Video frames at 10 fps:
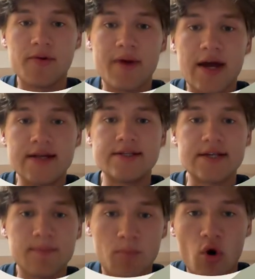demand
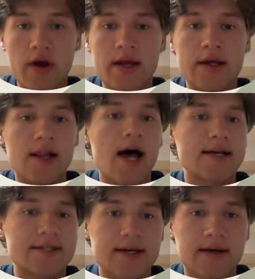is more
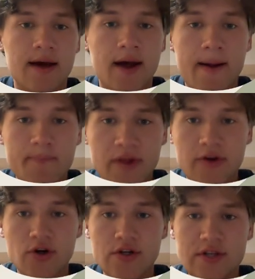inelastic.
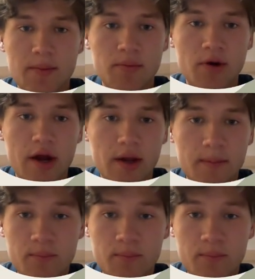And during summer break,